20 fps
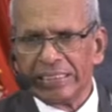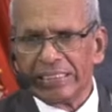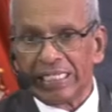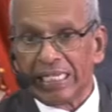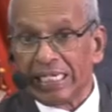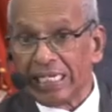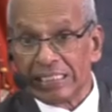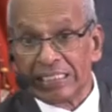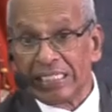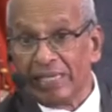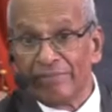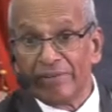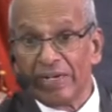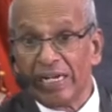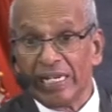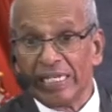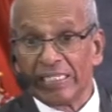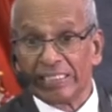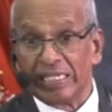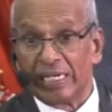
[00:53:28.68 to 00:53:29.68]
There are
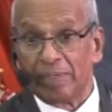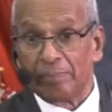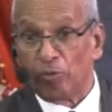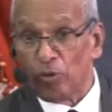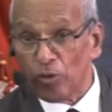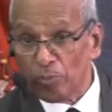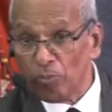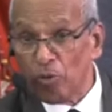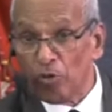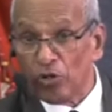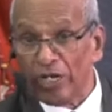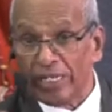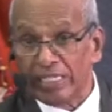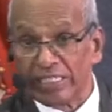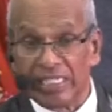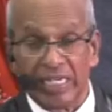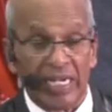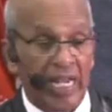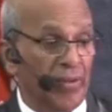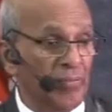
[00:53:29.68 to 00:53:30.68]
several lessons. One more
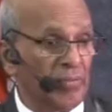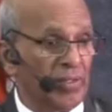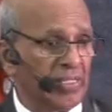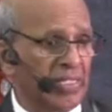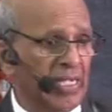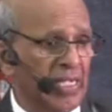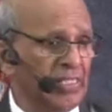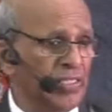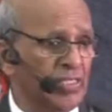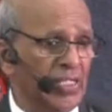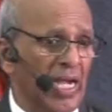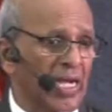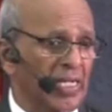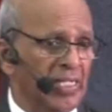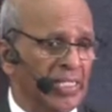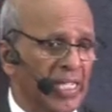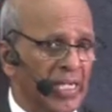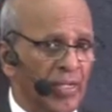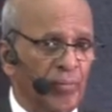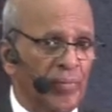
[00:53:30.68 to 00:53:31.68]
lesson I will touch
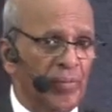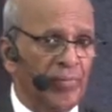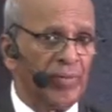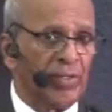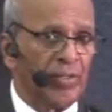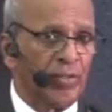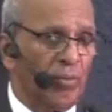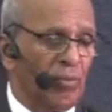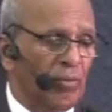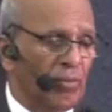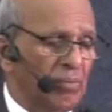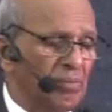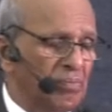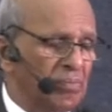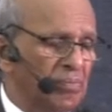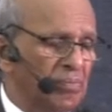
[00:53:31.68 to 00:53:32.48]
and then we will go.